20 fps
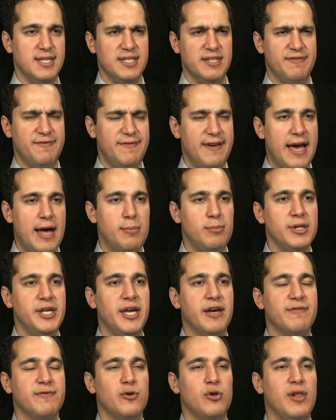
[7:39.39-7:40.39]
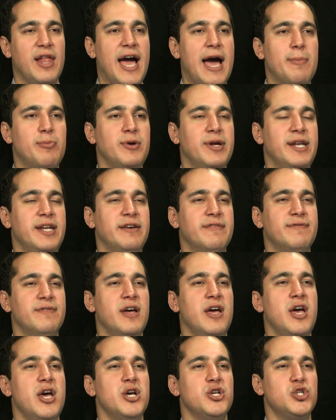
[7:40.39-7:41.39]
is a family of collaborative
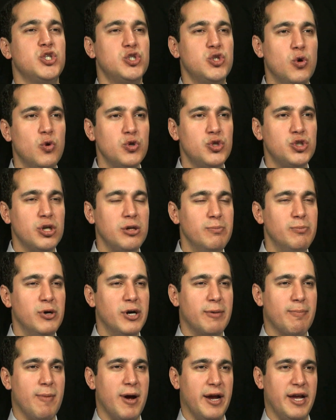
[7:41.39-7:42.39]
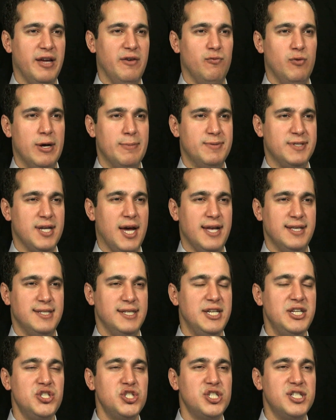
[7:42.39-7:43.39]
social bookmarking websites,
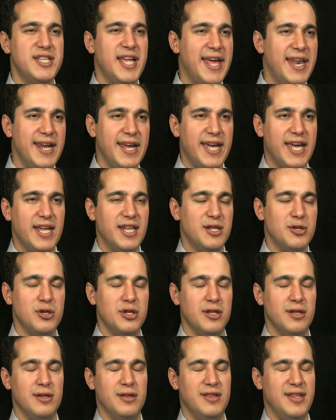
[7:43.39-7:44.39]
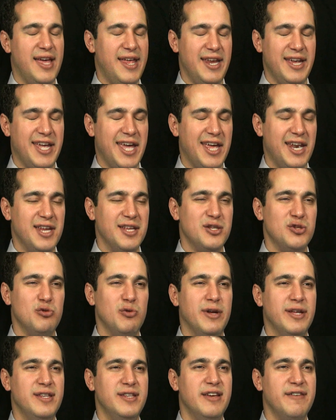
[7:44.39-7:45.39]
each dedicated
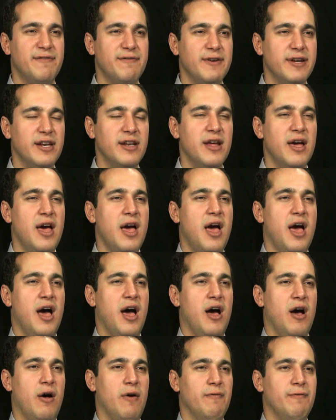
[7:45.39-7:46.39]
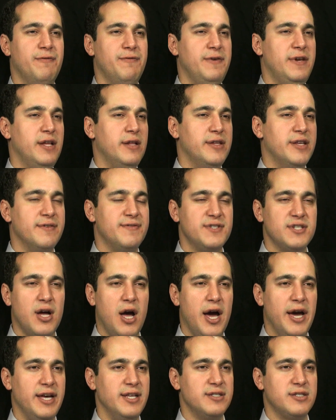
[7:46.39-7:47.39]
to a different field of
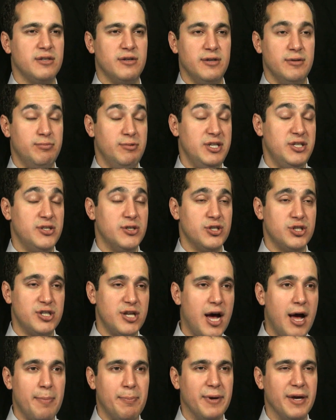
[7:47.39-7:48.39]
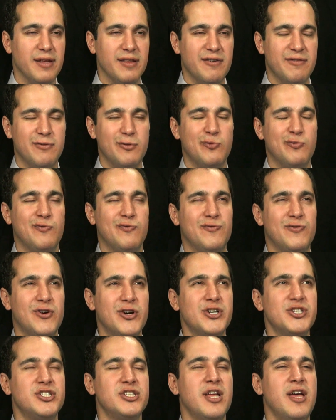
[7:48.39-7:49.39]
science or research topic. The
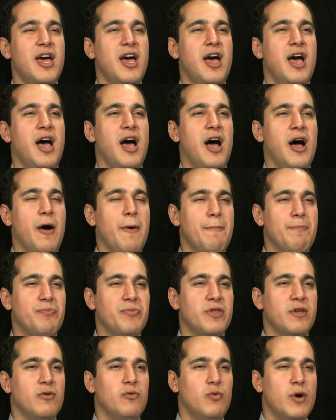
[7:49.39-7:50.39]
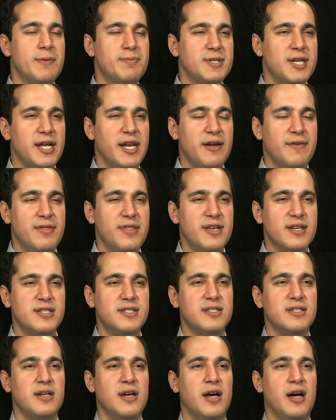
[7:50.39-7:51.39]
first website of
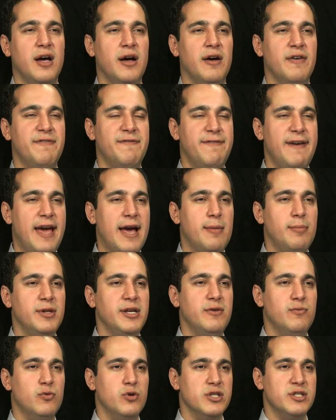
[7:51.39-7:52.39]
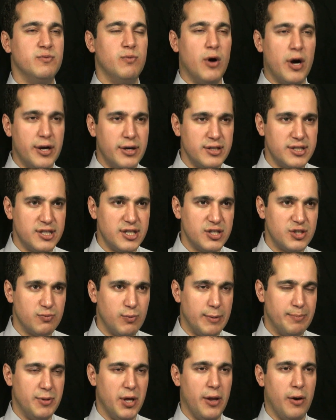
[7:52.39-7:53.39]
this family was
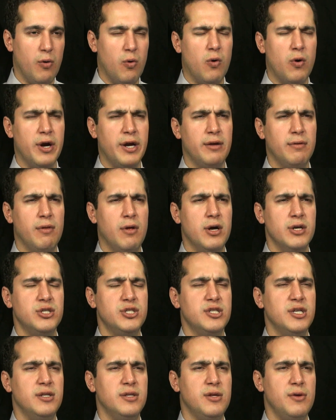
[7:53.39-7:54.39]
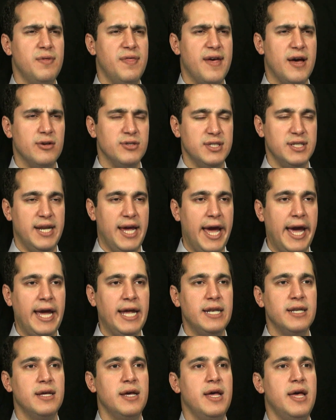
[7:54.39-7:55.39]
watersysweb.org, launched in
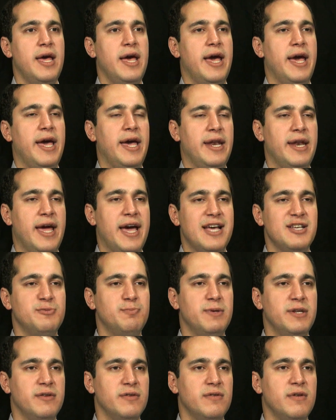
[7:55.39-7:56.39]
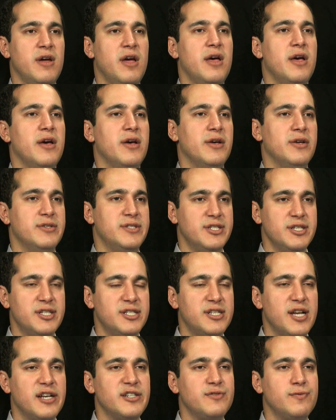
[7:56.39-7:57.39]
2008, and has been
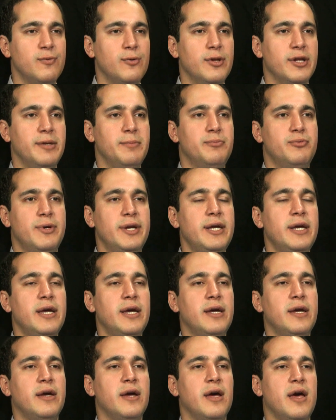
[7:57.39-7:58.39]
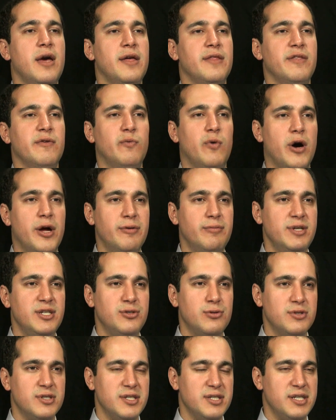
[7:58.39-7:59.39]
successful in bringing the water
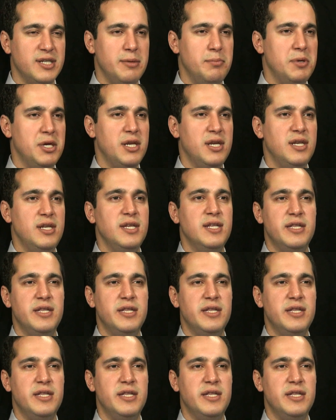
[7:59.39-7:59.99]
resources community